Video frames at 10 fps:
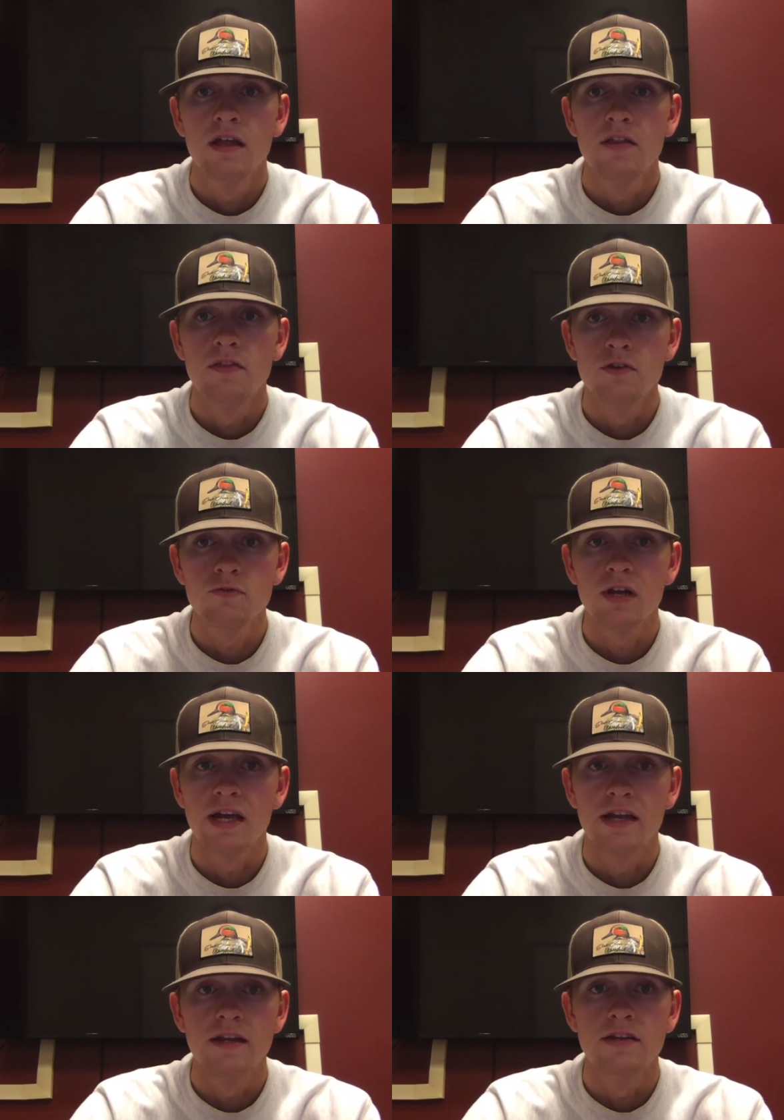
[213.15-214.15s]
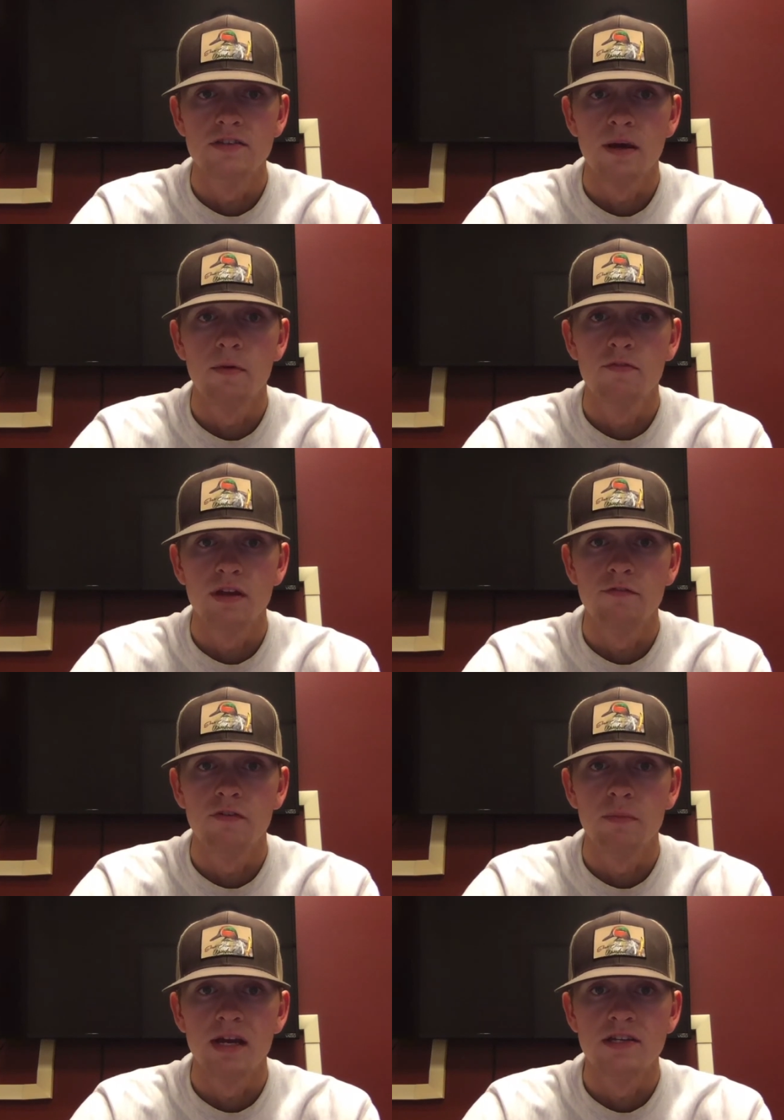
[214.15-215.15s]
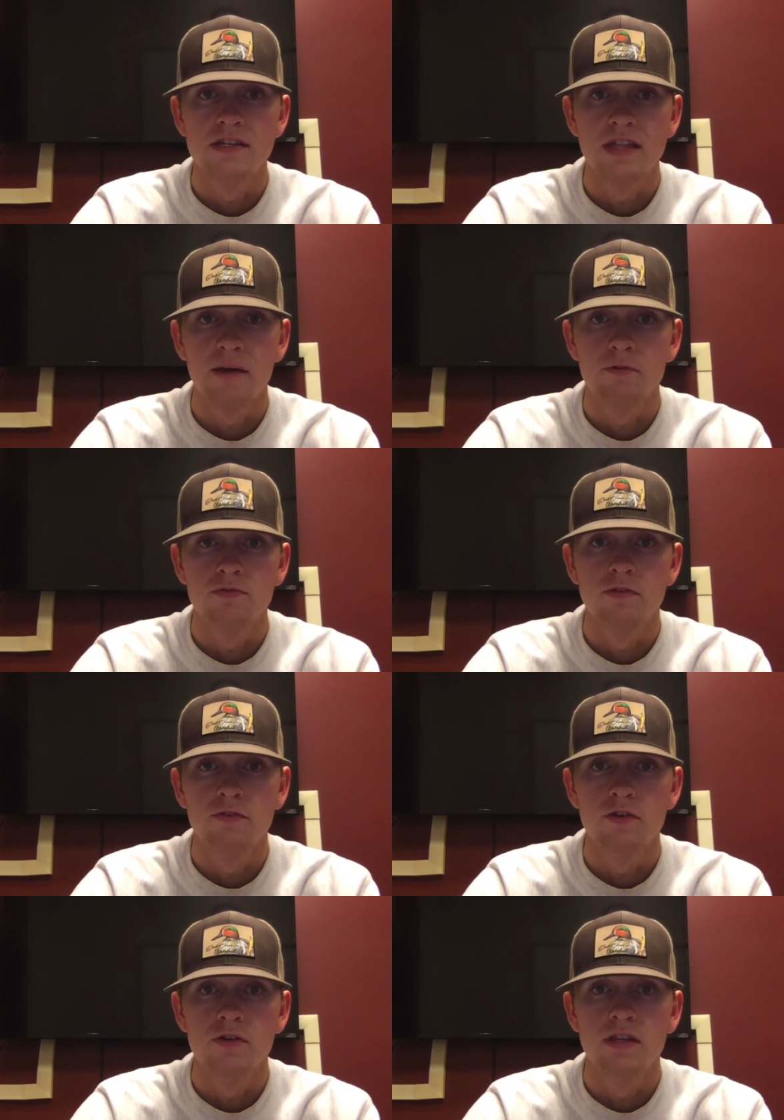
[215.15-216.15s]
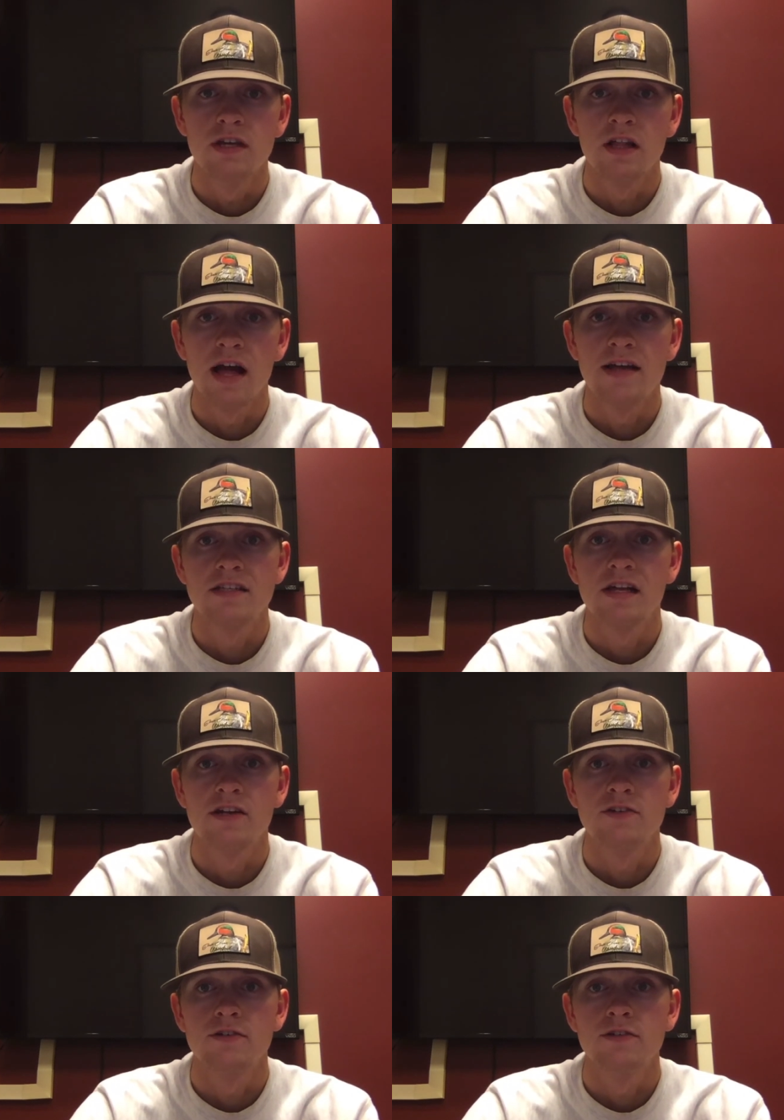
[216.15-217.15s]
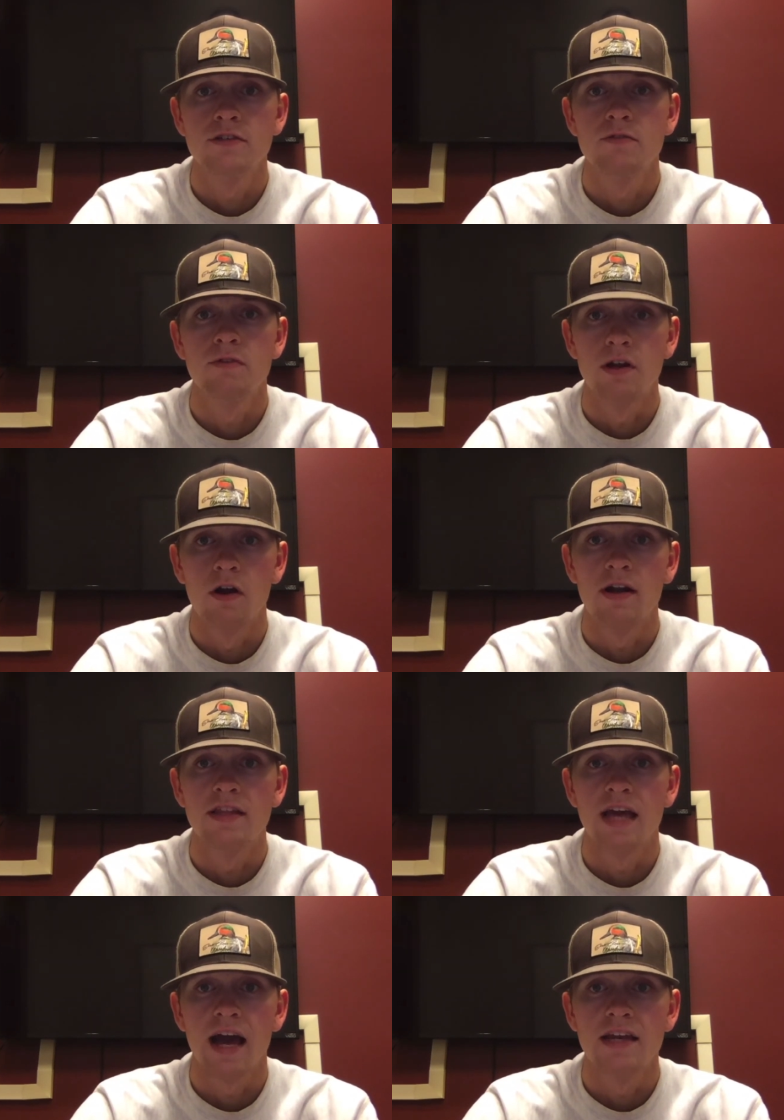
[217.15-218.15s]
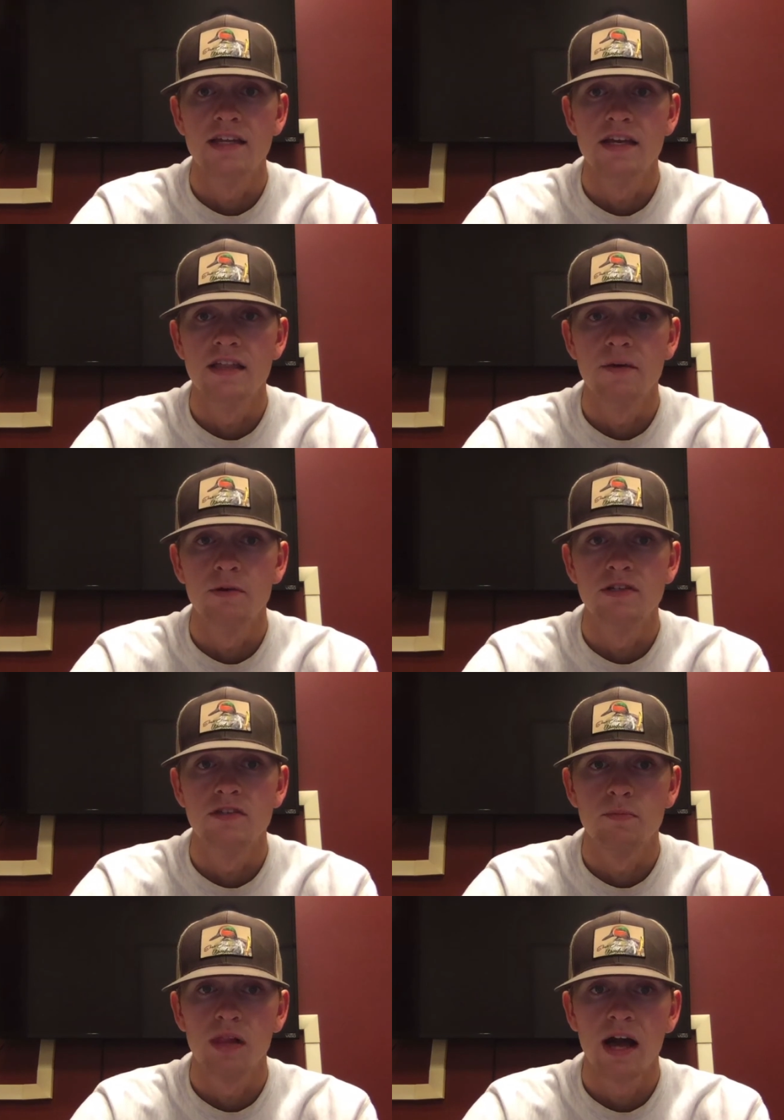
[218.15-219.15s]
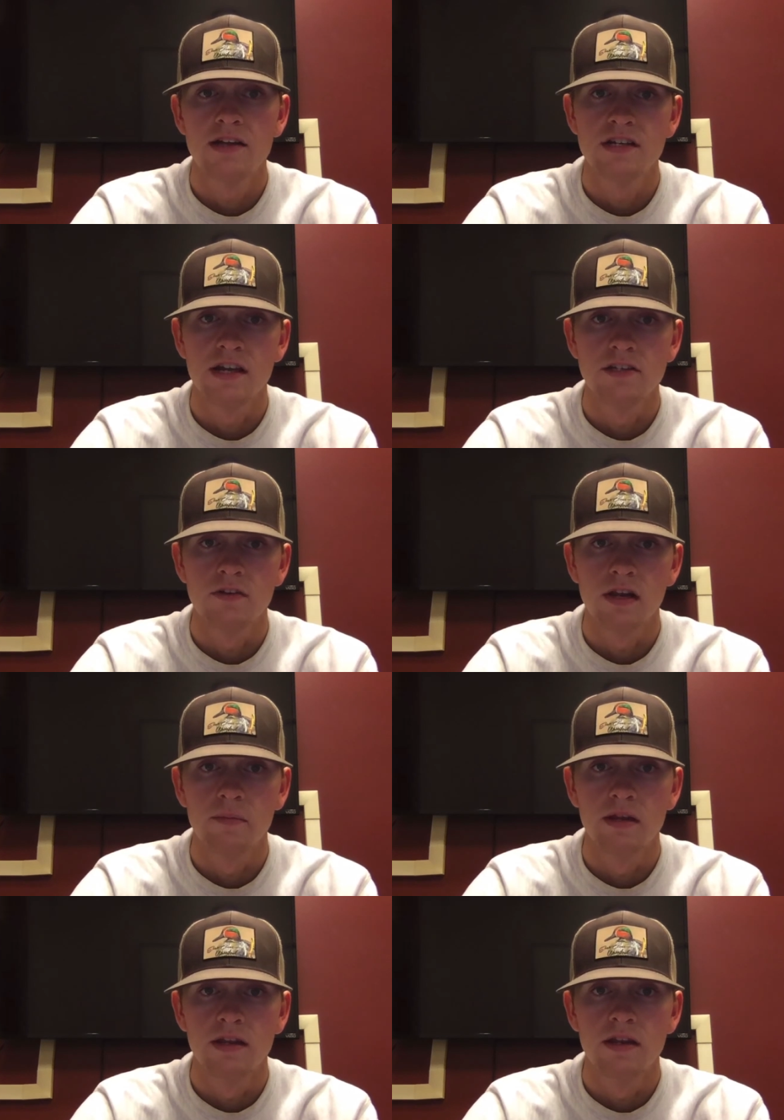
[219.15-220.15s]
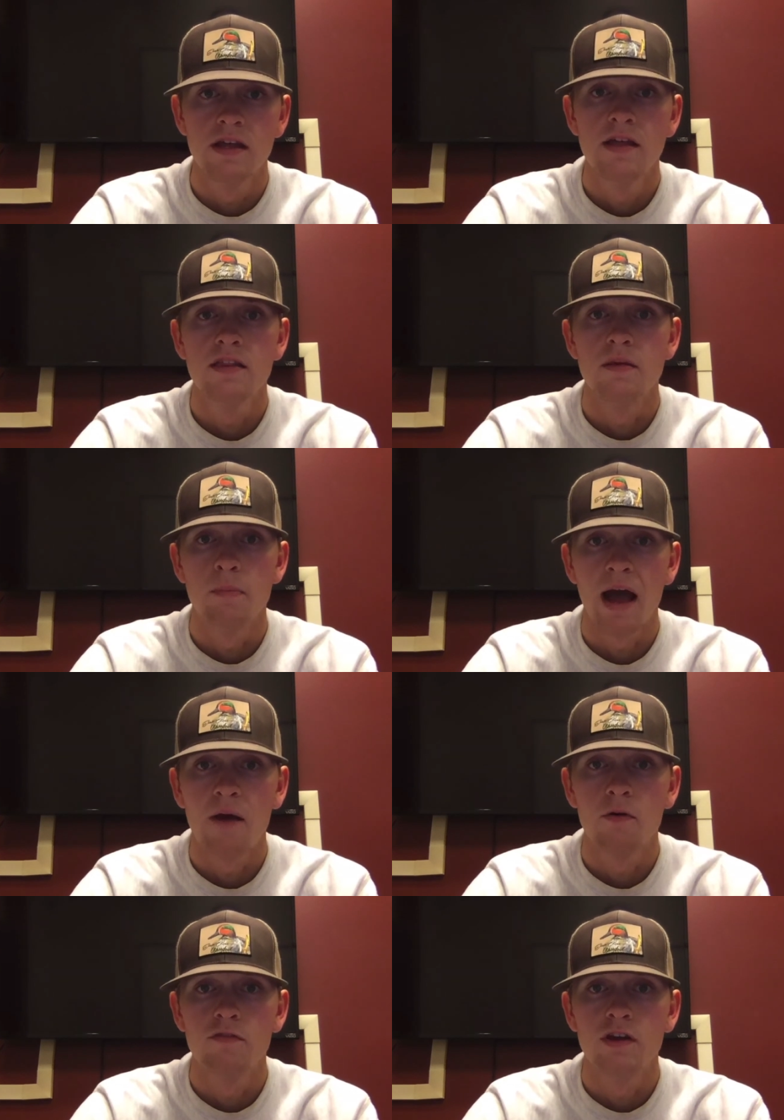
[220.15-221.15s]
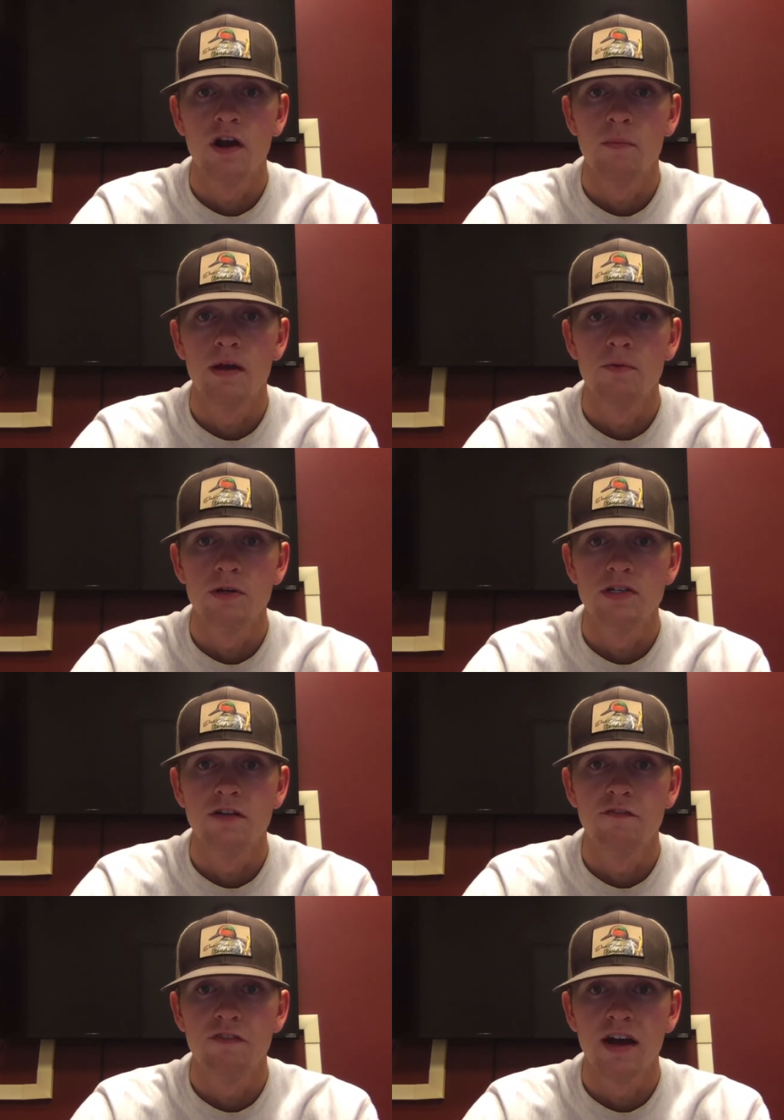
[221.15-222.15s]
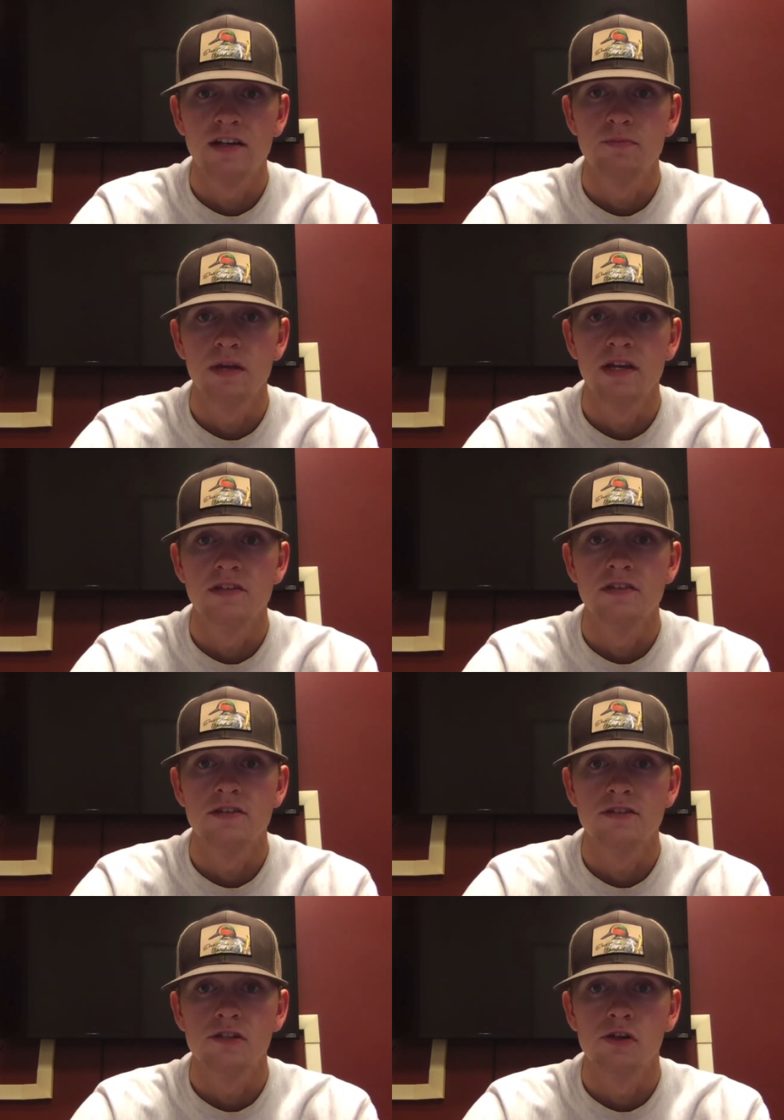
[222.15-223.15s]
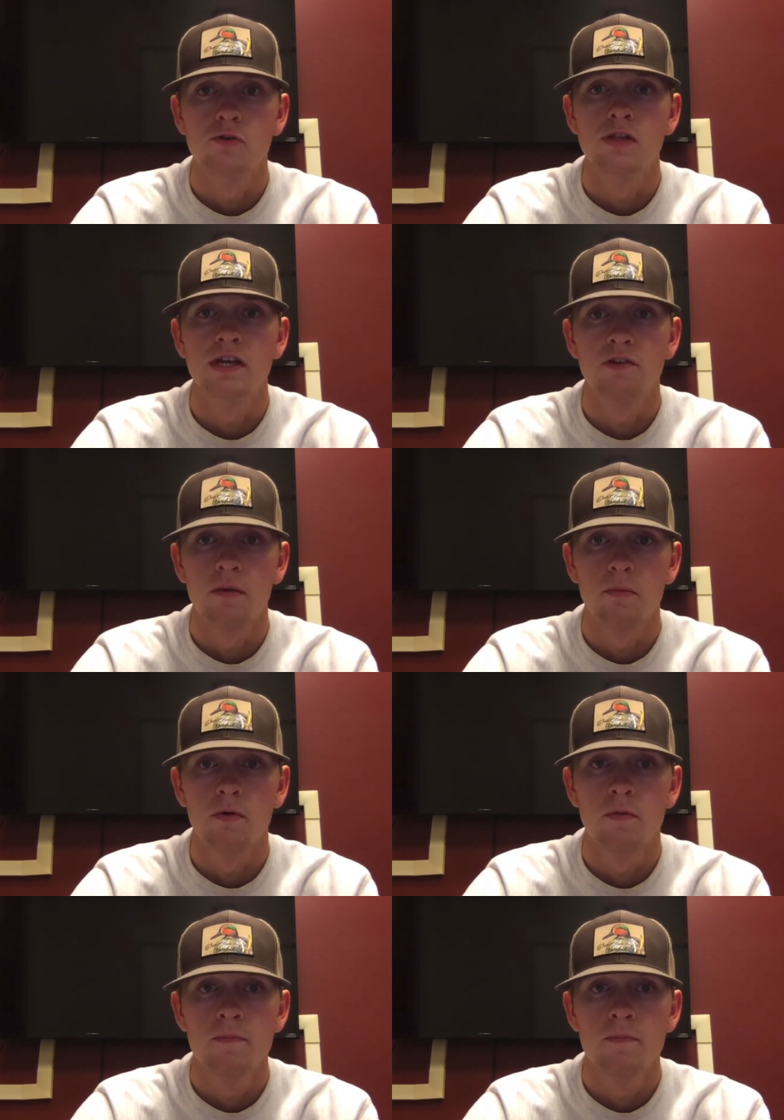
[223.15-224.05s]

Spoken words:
This related to some of the information that was reviewed in the class lectures regarding the idea that when supply chains are limited, the power of the army in which it affects begins to slowly crumble.